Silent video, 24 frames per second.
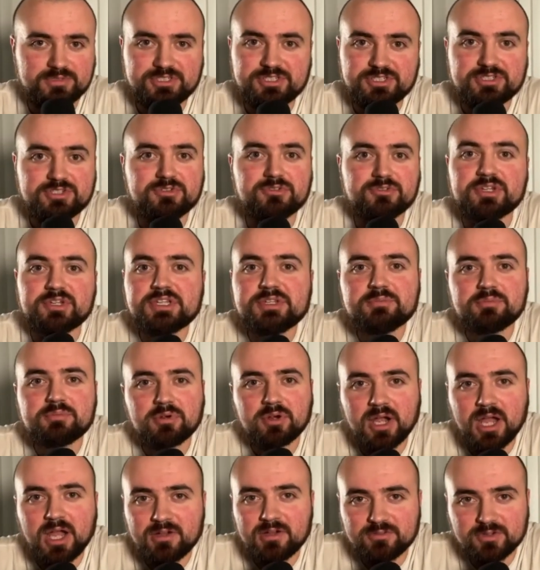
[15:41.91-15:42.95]
just read
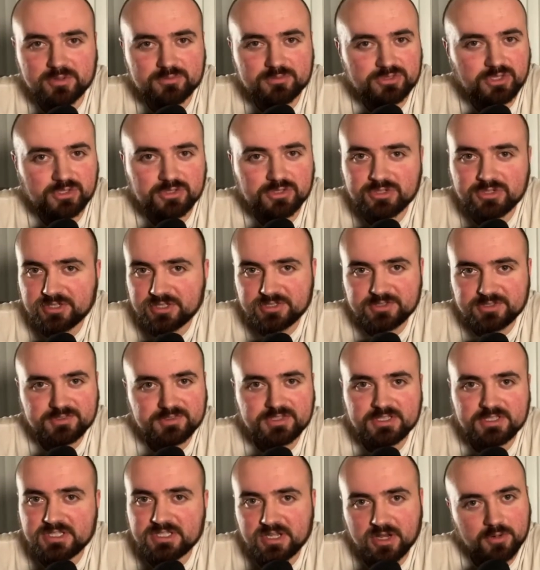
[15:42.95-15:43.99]
Proverbs, all you're going to
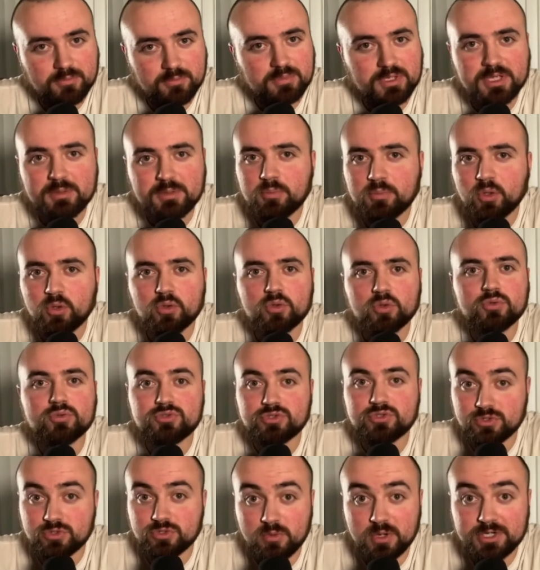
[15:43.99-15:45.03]
see are people who
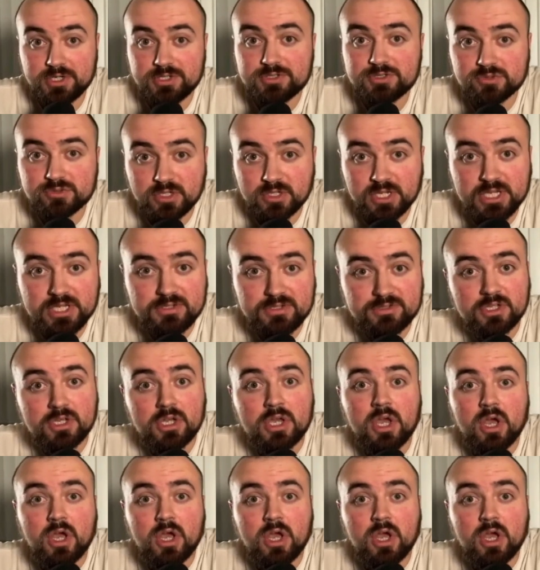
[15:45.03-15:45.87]
do what is right